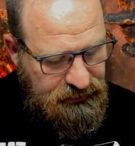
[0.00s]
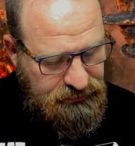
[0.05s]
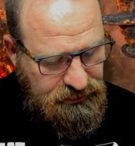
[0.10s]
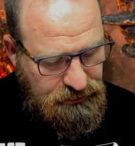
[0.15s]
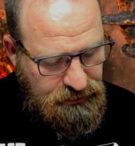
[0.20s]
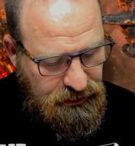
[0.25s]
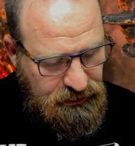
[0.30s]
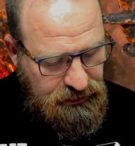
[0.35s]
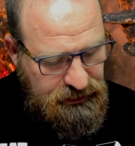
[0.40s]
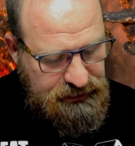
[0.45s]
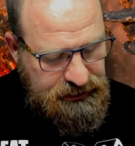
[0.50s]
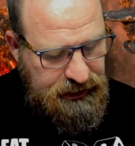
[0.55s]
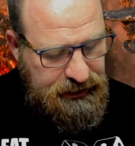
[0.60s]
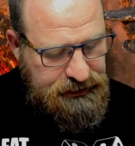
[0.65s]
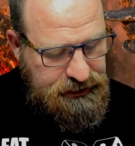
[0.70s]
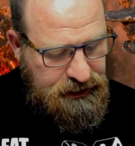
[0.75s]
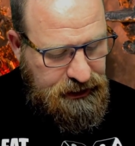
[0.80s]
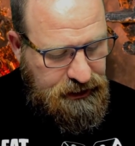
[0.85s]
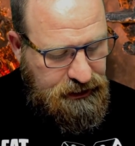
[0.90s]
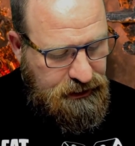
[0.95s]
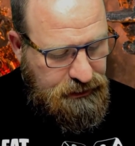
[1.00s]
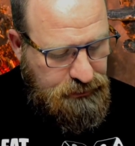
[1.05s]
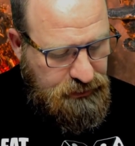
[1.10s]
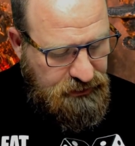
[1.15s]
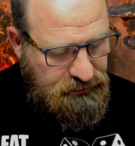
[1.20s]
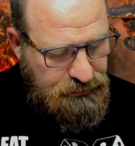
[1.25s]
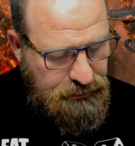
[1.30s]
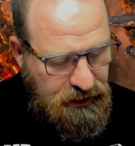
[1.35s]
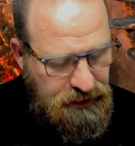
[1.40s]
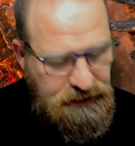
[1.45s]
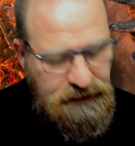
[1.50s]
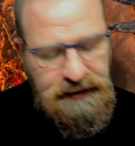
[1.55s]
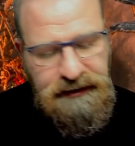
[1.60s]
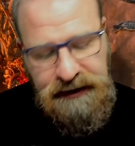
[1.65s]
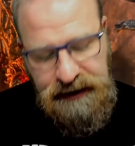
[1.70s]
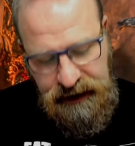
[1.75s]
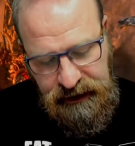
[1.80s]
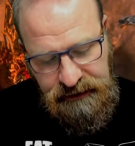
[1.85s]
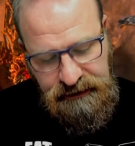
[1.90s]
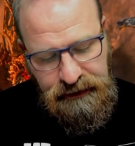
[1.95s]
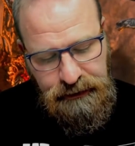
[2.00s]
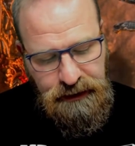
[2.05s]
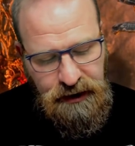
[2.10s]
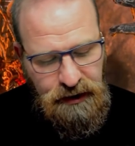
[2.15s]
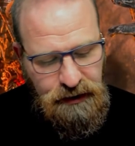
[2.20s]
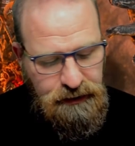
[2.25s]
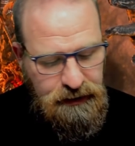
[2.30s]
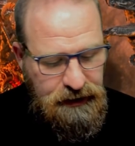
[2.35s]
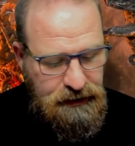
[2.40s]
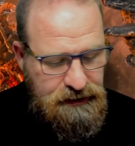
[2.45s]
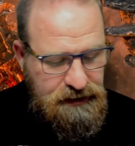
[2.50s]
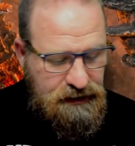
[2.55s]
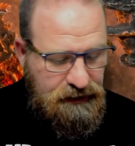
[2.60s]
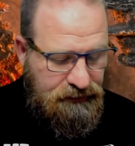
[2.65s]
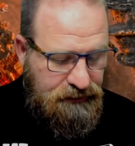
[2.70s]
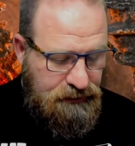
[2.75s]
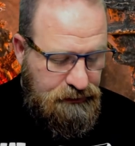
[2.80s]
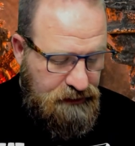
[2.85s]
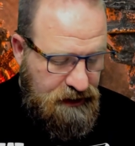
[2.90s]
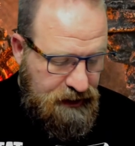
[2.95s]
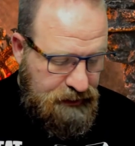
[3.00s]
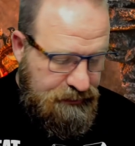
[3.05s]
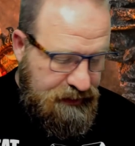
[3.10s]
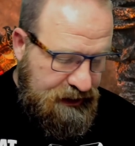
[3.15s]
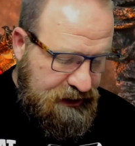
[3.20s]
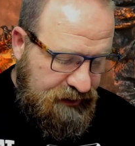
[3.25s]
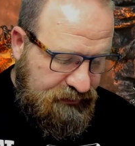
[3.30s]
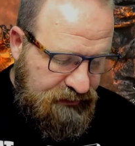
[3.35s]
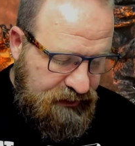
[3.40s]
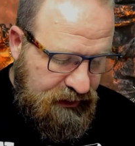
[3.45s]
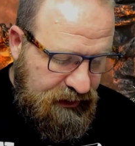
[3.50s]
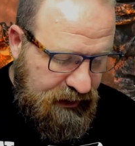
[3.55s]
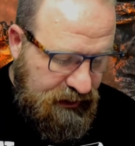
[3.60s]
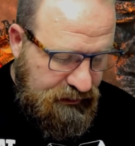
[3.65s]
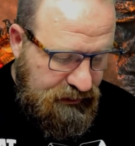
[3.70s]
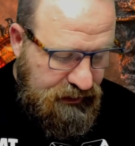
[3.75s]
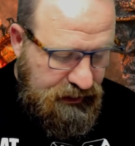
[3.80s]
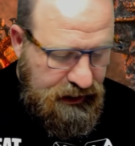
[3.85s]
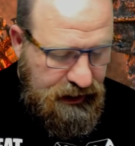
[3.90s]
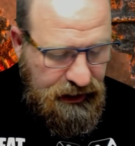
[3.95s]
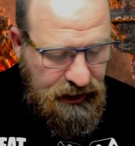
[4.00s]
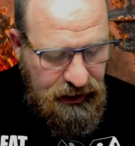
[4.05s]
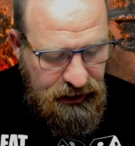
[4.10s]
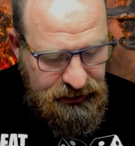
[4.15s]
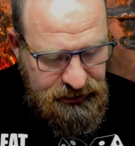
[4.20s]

If the roll is less than the number of models, D3 mortal wounds. Nothing really big shifted down in there.